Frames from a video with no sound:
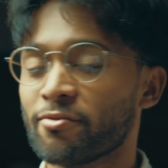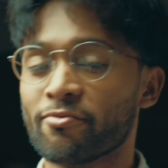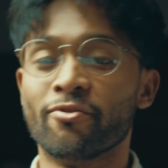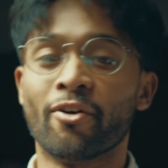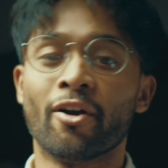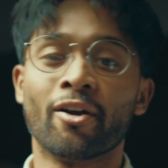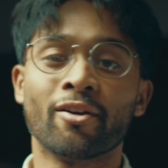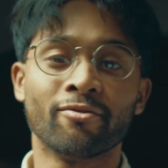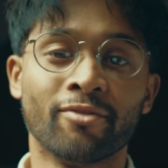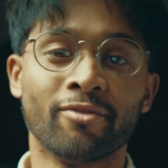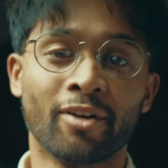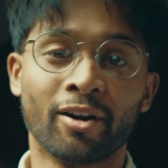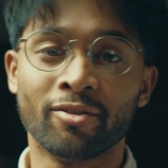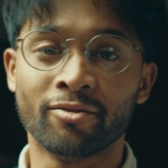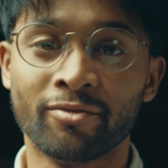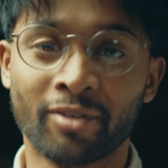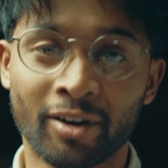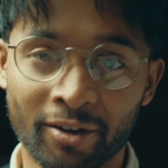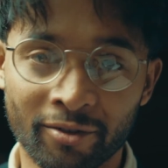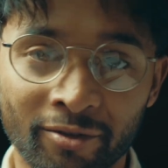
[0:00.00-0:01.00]
very, very,
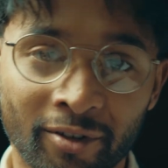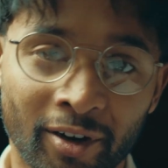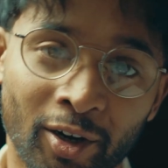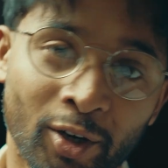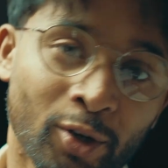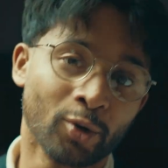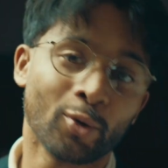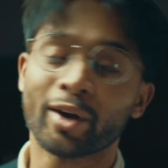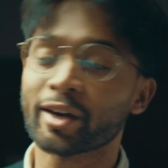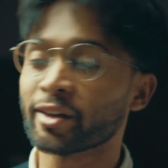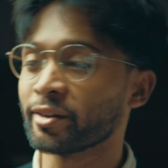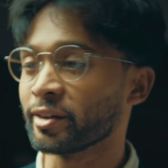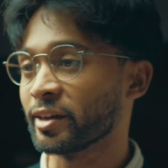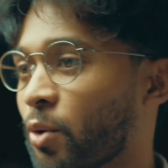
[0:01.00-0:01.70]
very, very quickly,